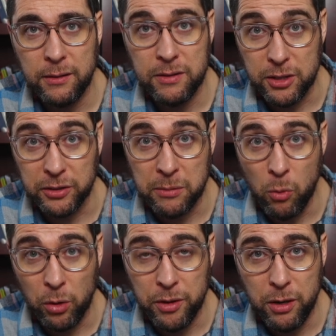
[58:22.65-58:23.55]
Still need
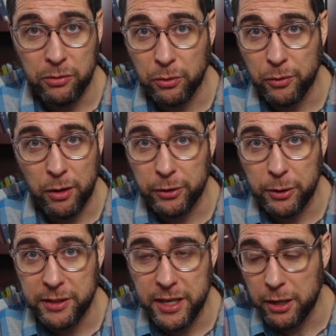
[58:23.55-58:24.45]
more, though. So if you're
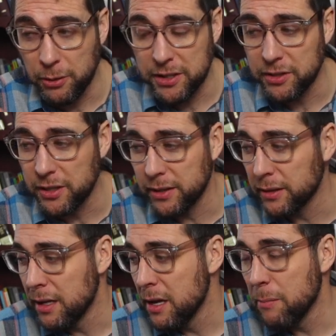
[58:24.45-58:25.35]
ever interested in
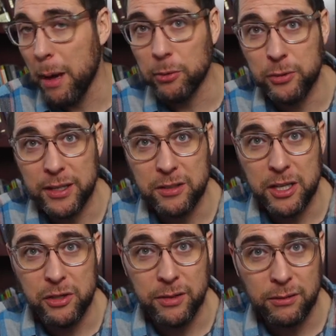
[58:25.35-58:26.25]
Bible
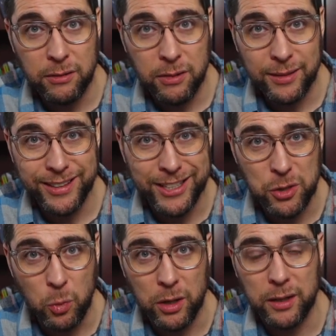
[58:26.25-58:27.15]
translation, get
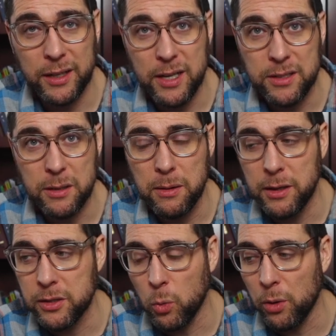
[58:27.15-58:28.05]
to work. It is a,
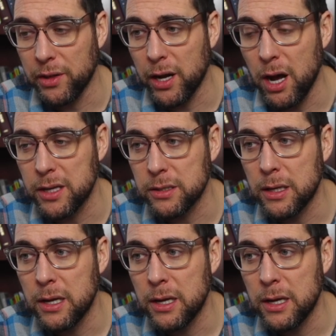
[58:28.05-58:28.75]
is a worthy cause.